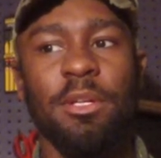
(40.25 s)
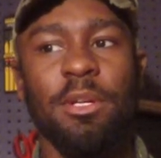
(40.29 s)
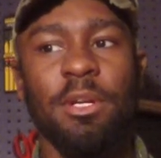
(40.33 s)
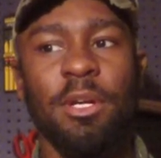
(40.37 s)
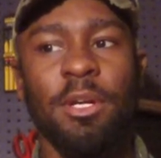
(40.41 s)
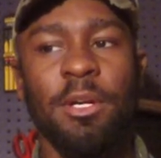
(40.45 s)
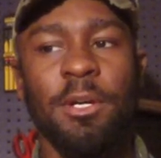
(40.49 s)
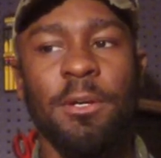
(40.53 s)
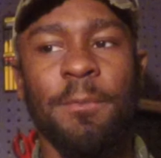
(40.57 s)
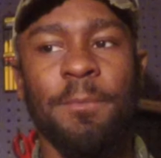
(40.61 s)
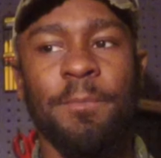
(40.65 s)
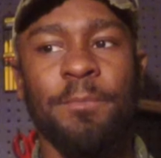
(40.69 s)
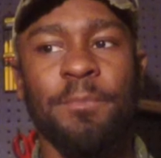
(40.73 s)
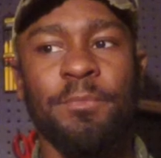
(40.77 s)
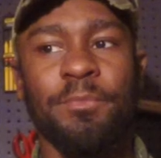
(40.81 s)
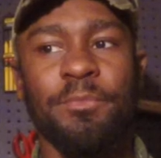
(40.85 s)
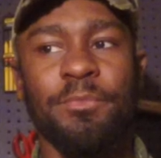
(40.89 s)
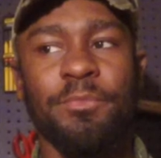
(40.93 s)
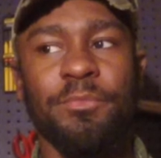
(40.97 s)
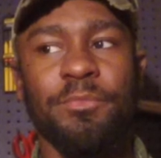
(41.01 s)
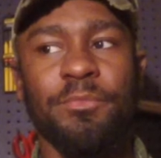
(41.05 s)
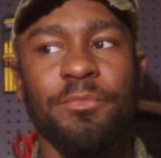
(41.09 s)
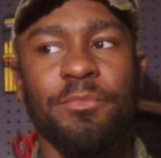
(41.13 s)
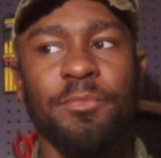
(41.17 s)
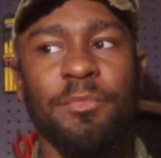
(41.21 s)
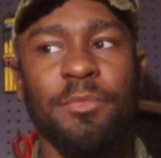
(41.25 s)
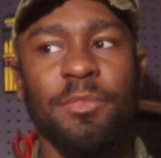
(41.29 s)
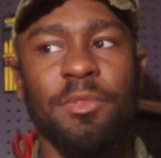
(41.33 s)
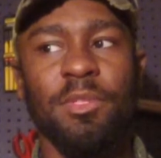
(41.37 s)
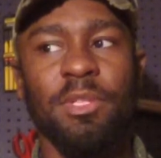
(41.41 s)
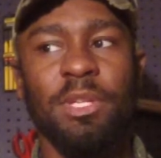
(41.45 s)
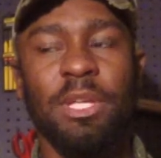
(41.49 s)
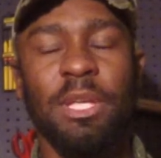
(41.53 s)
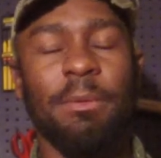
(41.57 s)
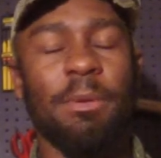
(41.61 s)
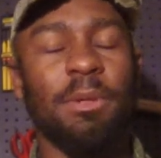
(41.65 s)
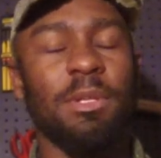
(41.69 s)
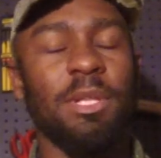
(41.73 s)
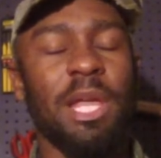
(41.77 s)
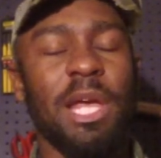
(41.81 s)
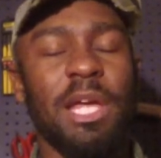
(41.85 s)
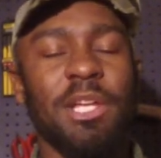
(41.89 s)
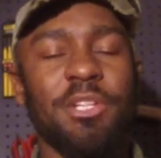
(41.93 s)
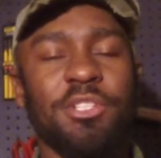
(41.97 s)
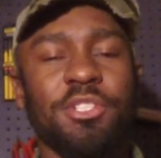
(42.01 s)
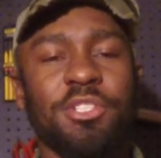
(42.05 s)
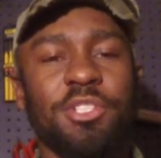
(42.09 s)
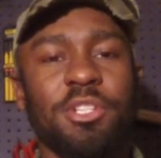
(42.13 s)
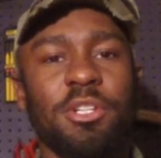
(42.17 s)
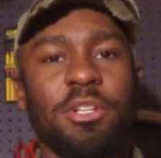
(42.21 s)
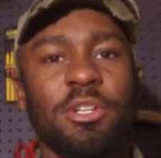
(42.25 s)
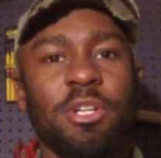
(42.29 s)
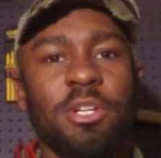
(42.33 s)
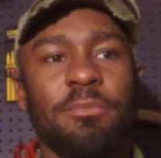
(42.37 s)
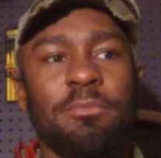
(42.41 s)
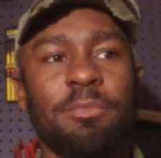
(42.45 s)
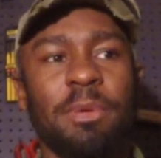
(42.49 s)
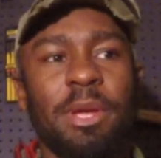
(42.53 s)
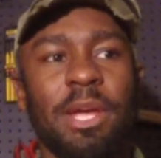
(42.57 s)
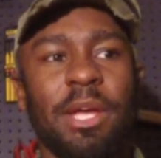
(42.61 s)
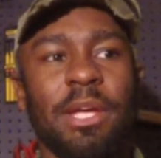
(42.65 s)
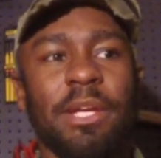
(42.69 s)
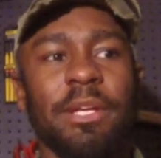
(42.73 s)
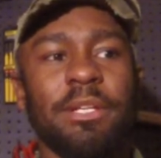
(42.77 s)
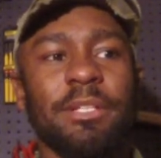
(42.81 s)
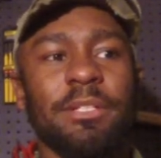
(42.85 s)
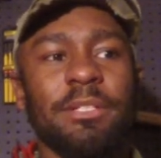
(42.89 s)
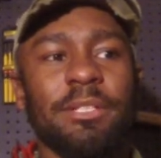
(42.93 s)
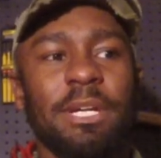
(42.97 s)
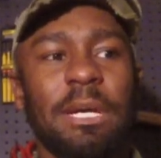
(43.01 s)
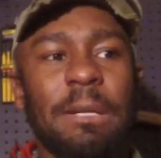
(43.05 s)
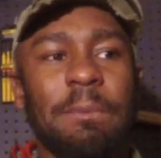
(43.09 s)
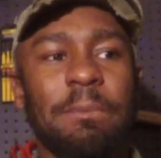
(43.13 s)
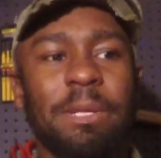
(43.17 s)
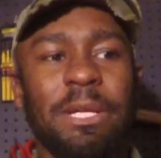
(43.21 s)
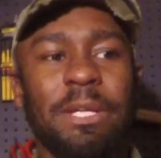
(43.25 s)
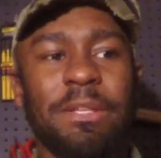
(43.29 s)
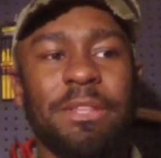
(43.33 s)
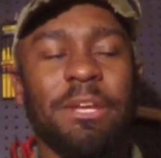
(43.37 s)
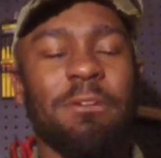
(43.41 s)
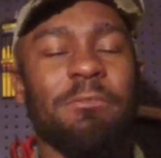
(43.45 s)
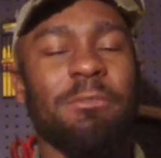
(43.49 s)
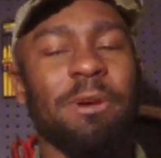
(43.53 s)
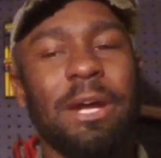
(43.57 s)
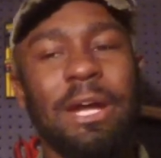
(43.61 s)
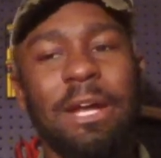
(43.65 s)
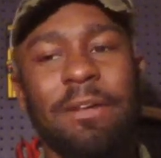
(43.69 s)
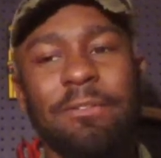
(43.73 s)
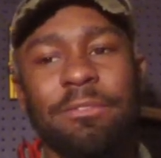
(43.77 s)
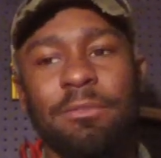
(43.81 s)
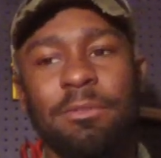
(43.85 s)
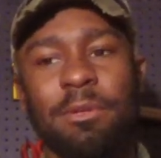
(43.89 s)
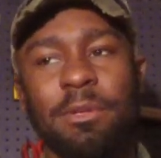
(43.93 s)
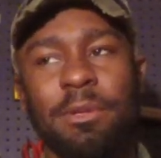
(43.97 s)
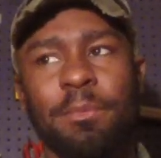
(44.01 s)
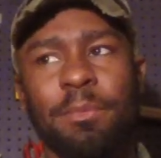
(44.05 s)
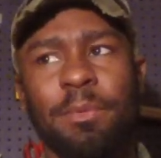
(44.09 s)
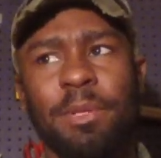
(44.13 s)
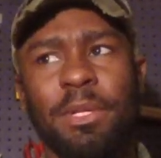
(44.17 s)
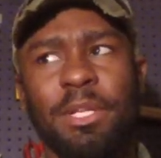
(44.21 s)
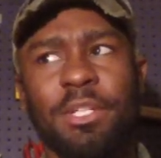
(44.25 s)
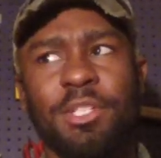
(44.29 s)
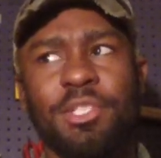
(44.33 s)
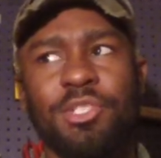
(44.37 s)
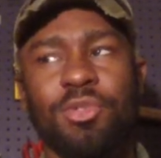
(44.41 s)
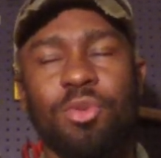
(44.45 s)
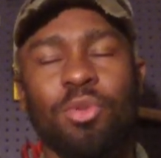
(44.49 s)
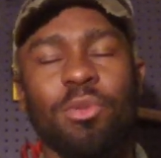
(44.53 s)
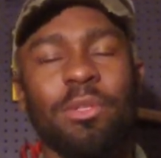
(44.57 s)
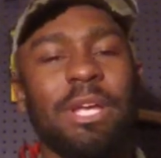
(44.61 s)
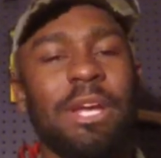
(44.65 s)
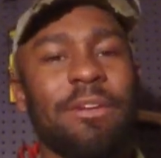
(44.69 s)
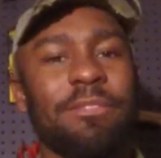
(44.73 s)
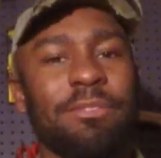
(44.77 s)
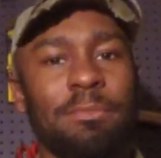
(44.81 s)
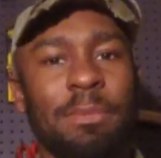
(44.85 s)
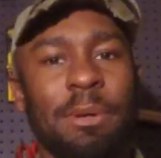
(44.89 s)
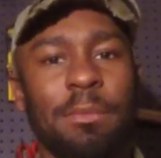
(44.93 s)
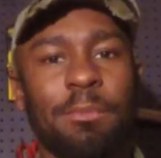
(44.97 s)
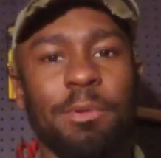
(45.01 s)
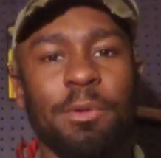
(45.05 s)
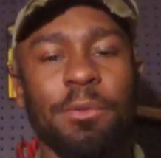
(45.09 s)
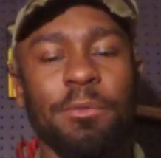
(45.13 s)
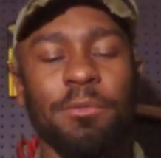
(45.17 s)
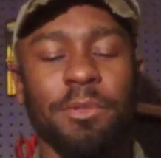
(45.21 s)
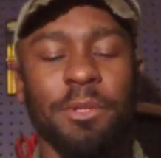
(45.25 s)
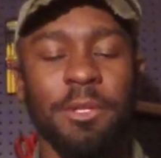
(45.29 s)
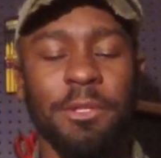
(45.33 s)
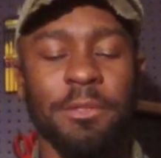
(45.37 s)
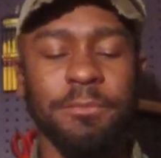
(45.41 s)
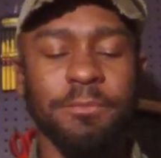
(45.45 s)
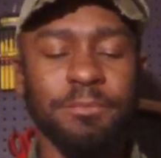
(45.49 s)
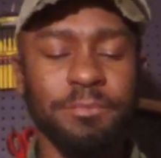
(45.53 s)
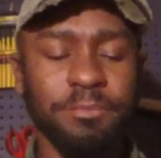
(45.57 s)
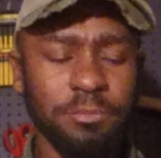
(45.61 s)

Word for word: Um, it came out last year in May. I played that right after. I played that shortly after my birthday,